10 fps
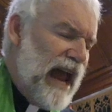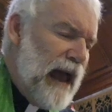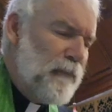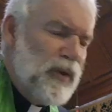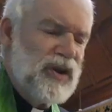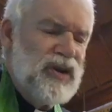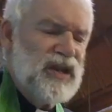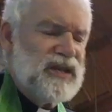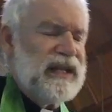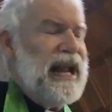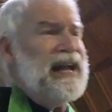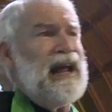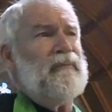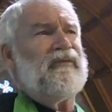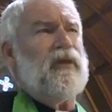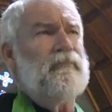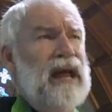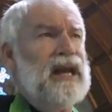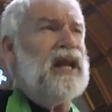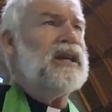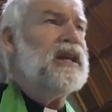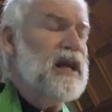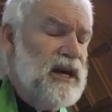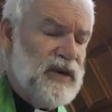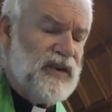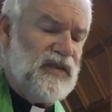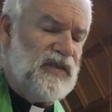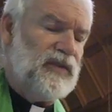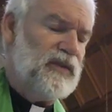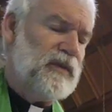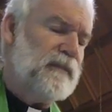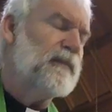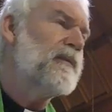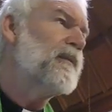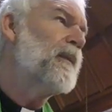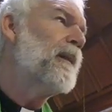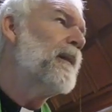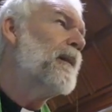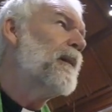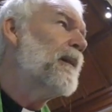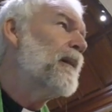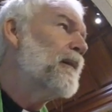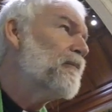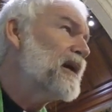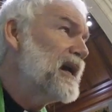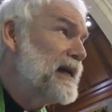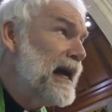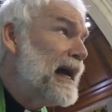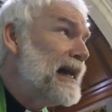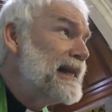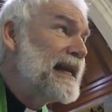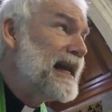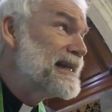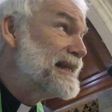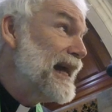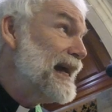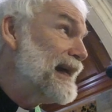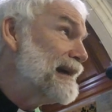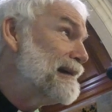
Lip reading: ample goods laid up for many years. But he died the next day.